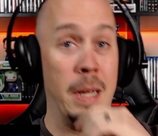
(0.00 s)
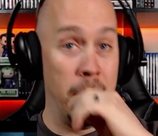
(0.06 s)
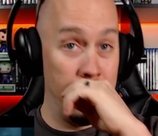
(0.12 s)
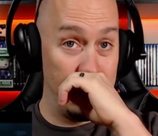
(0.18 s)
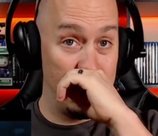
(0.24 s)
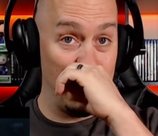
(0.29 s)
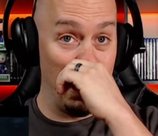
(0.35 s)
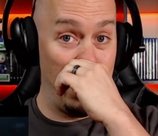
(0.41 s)

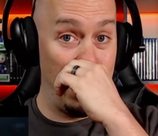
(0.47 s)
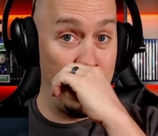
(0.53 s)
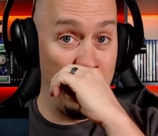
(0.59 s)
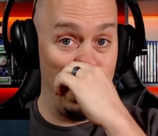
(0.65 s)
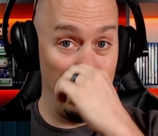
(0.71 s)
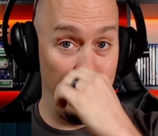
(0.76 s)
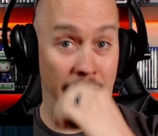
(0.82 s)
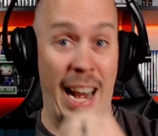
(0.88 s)
So we
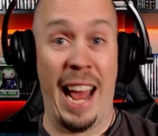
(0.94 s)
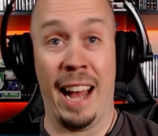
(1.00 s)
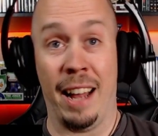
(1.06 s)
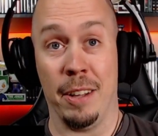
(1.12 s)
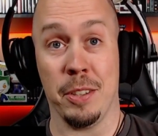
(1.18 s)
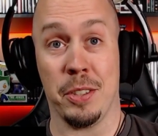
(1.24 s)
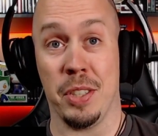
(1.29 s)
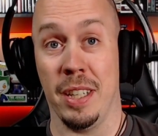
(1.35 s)
know that
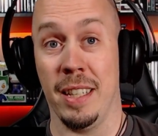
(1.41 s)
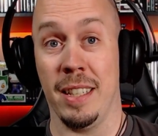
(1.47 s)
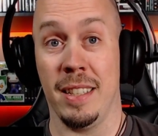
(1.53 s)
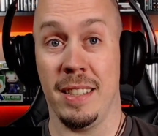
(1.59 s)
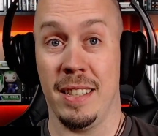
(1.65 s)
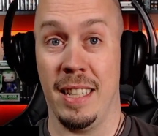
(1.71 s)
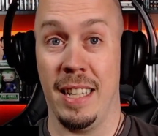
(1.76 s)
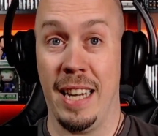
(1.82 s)
Allison,
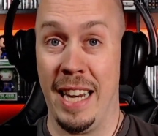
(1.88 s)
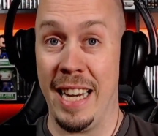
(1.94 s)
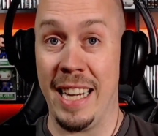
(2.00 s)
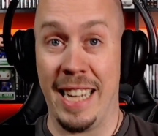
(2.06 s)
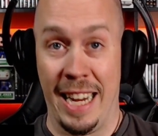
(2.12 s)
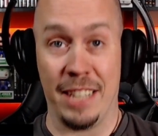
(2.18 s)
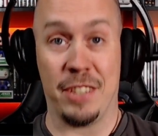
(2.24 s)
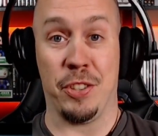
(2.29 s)
he
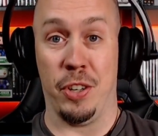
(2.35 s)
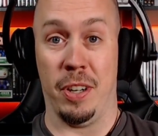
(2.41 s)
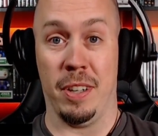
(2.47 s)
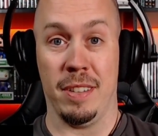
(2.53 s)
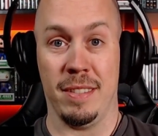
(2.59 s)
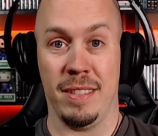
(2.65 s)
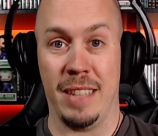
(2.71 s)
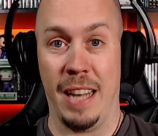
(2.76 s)
gets her
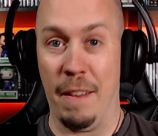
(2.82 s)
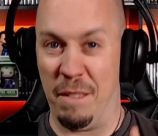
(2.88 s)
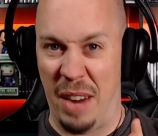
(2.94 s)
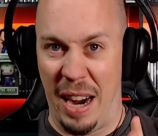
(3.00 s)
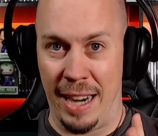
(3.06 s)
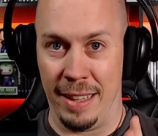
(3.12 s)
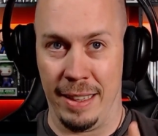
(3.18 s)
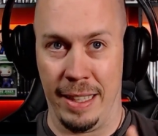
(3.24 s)

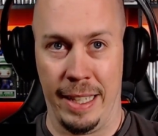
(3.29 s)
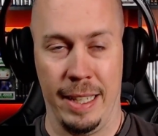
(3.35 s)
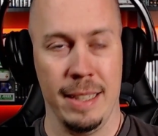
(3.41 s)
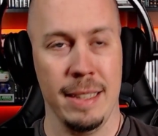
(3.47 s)
finally.